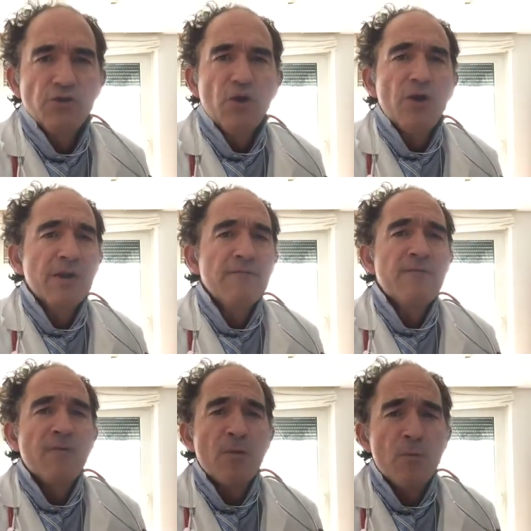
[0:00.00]
taurine
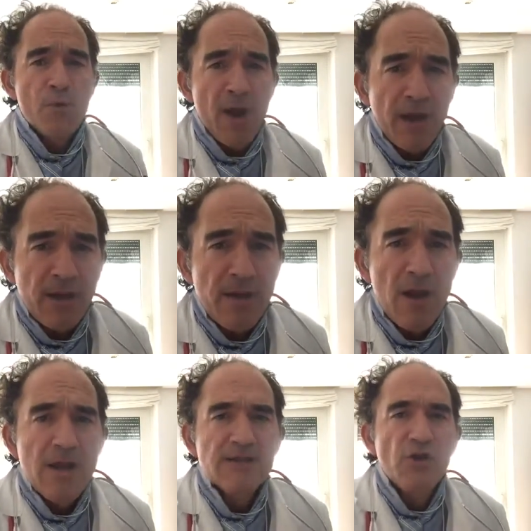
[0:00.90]
for the brain
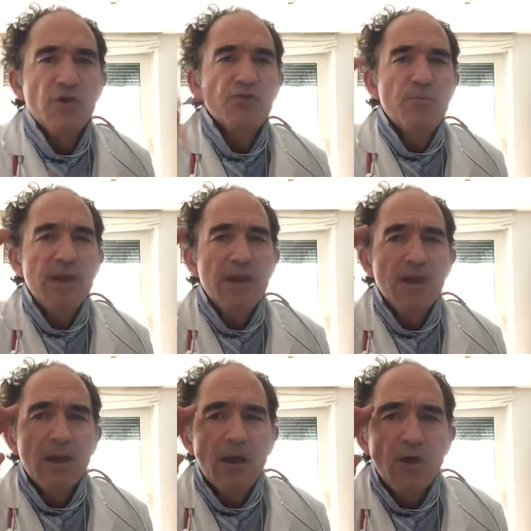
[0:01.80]
is going to
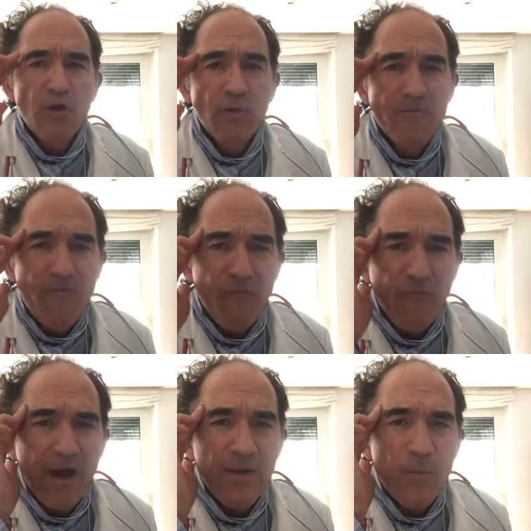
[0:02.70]
be
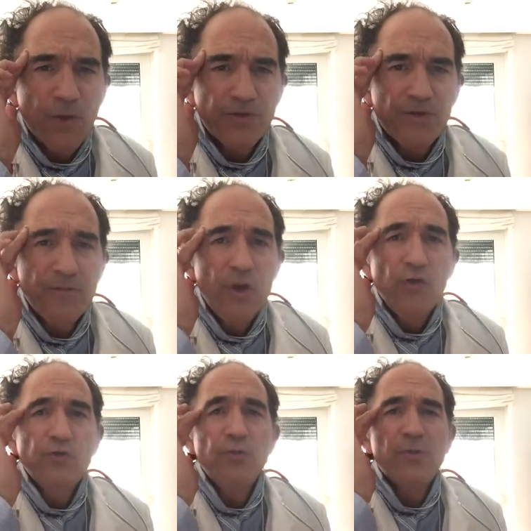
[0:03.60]
very important
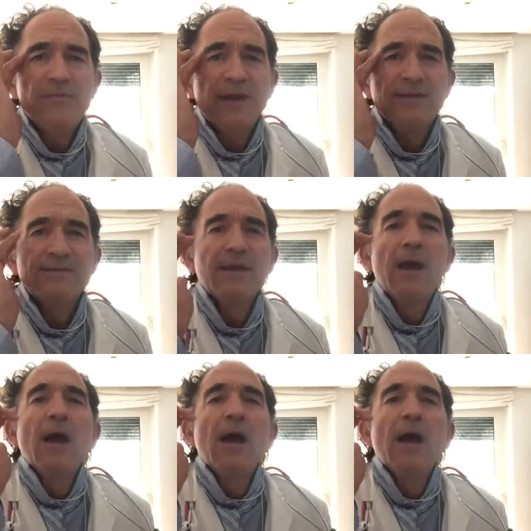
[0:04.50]
to prevent